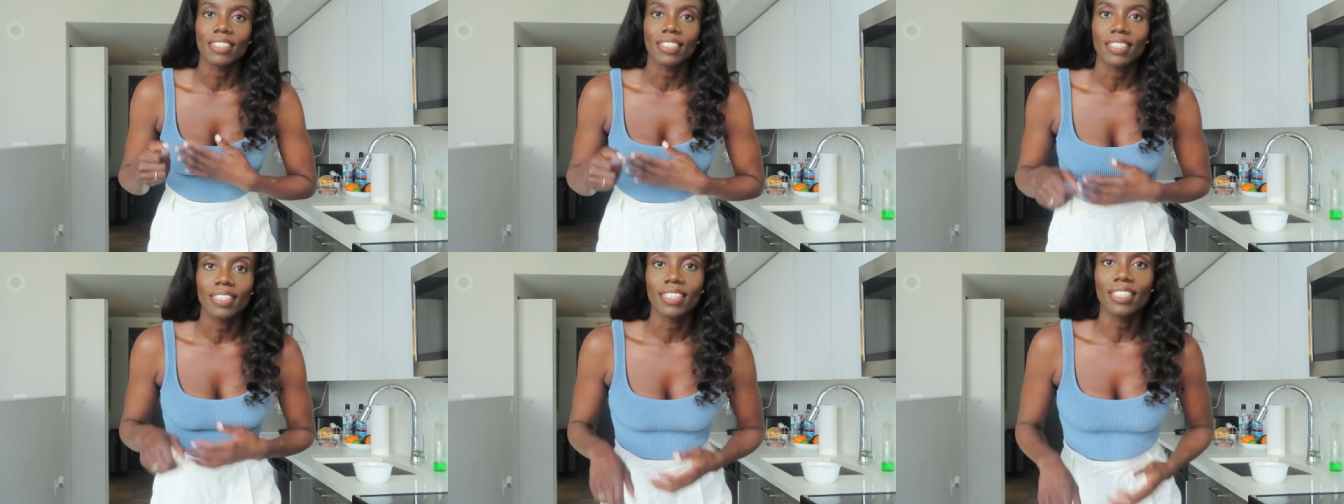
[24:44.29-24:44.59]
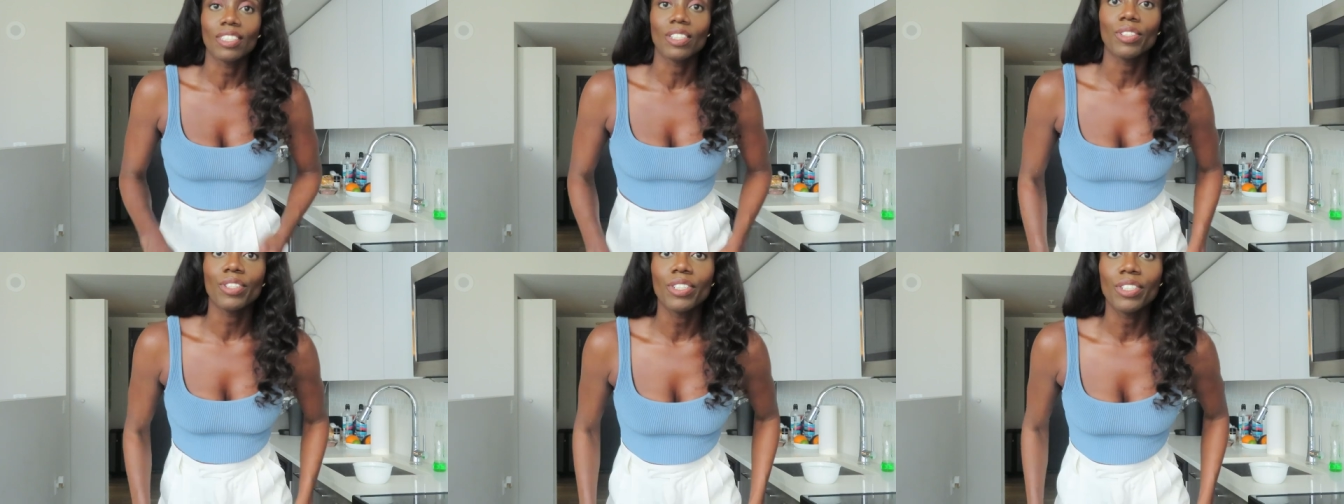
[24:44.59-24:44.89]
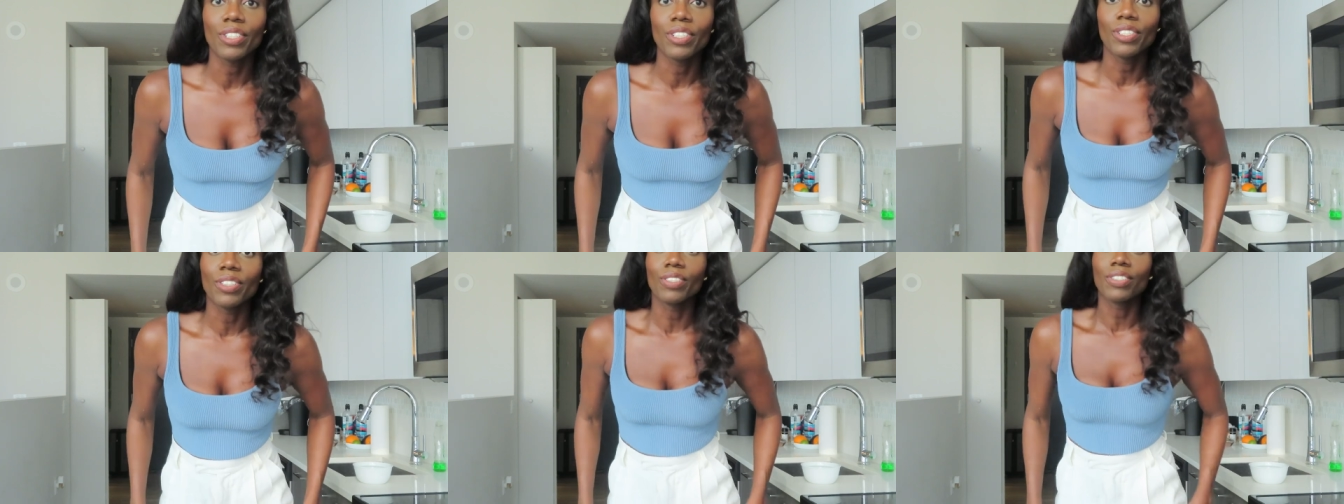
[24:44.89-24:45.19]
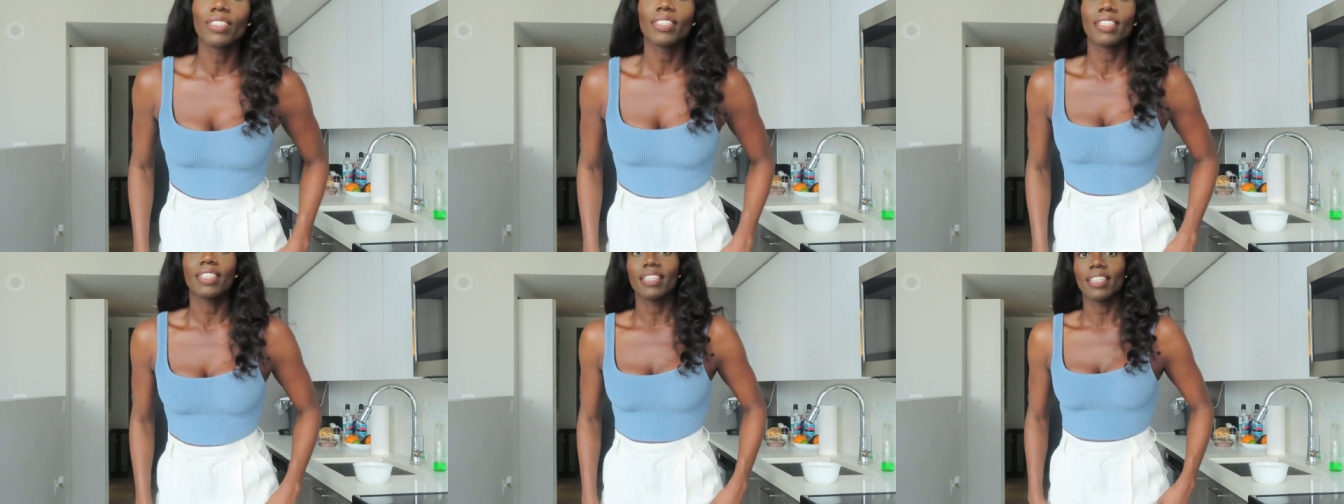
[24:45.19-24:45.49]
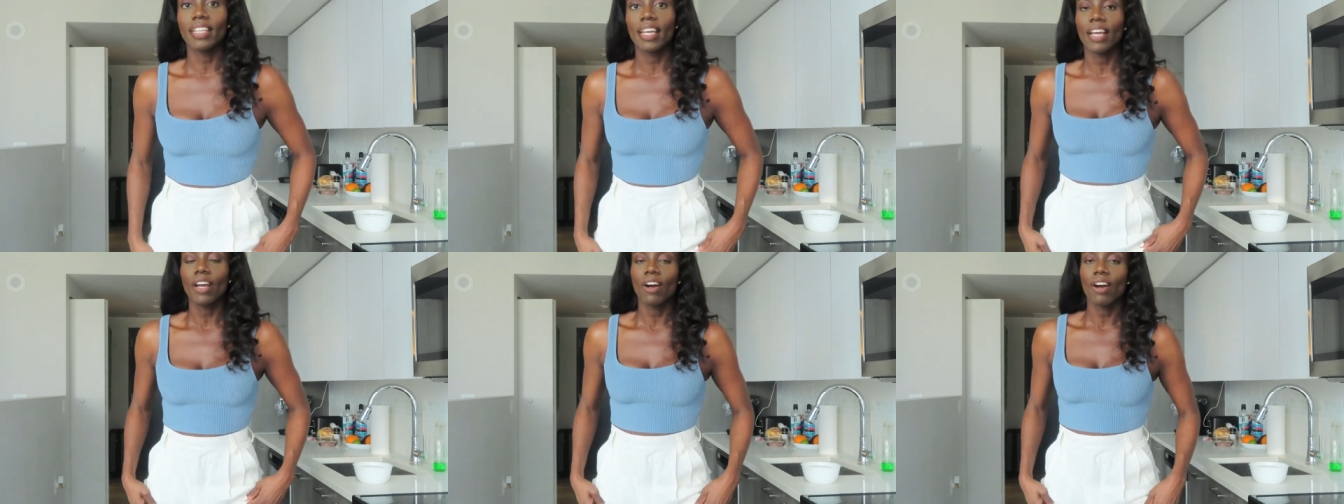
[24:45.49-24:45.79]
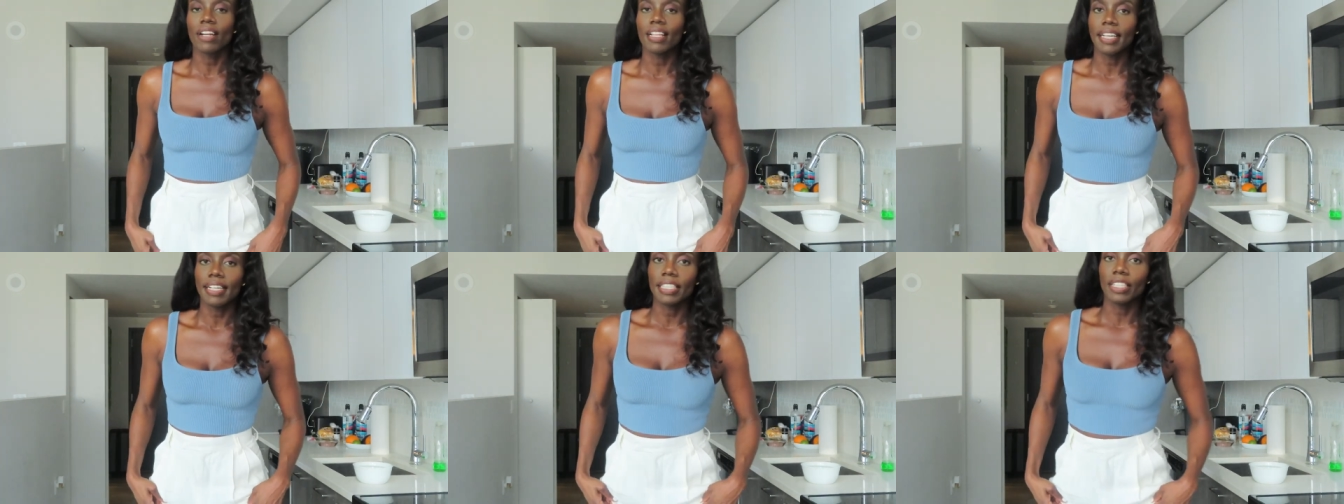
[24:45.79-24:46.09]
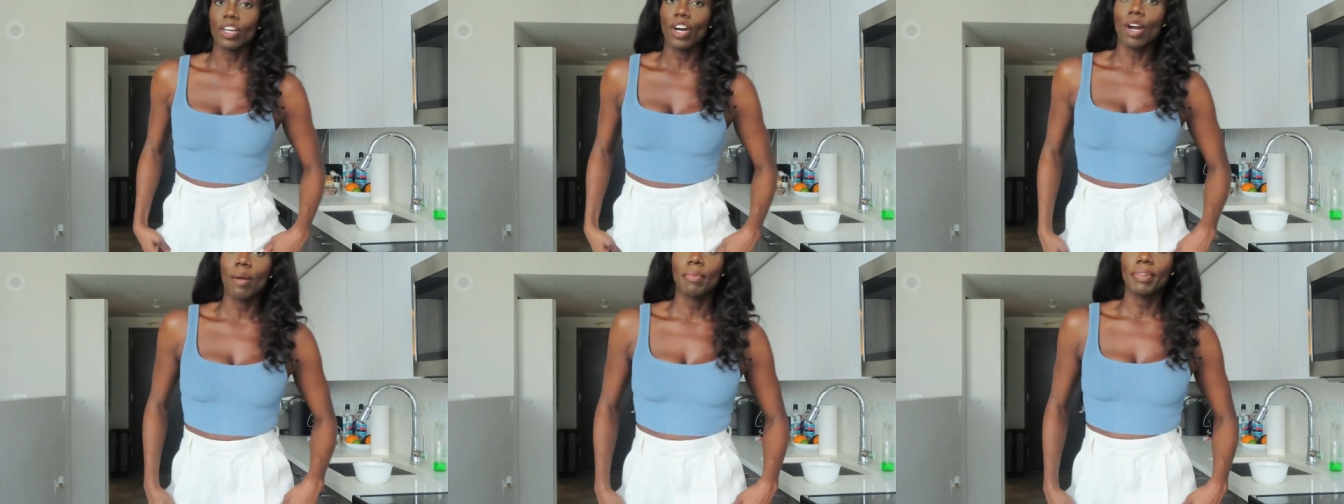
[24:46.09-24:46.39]
sale because Lord knows they are like
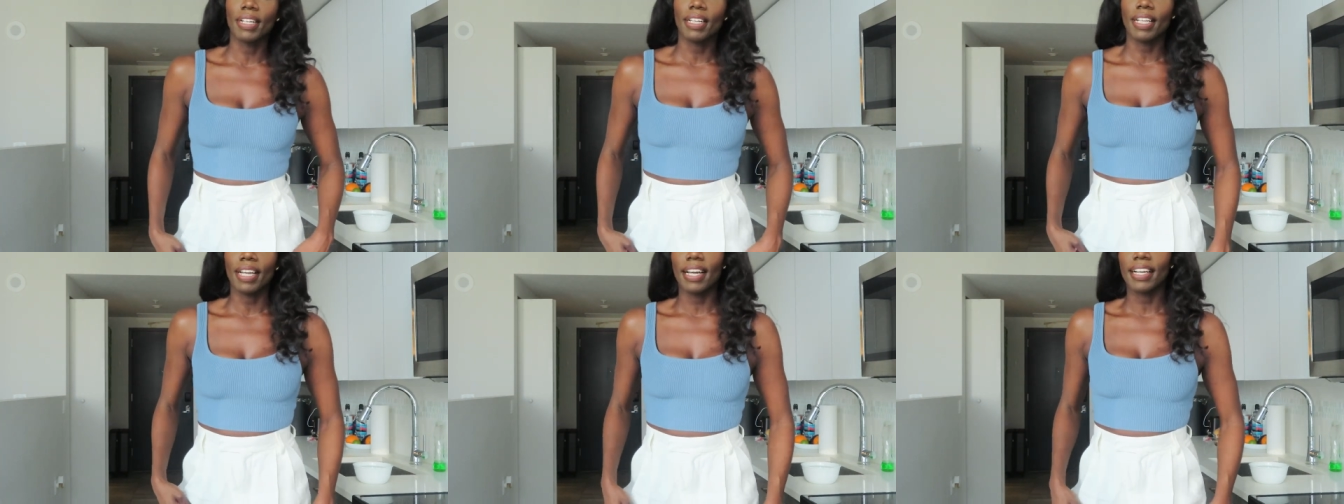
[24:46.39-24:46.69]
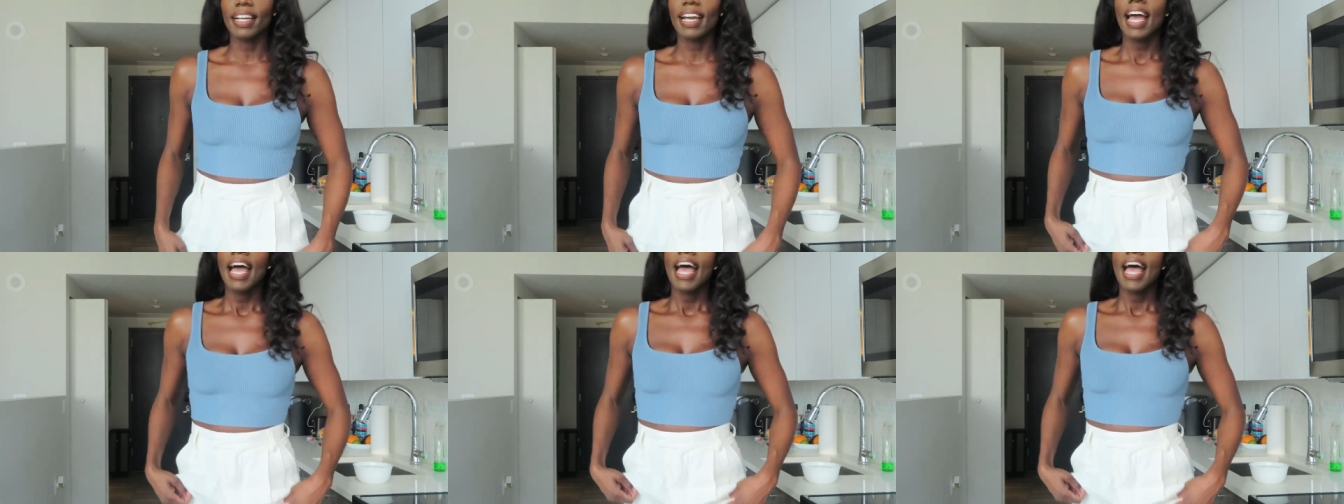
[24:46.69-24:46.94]
an arm and a leg.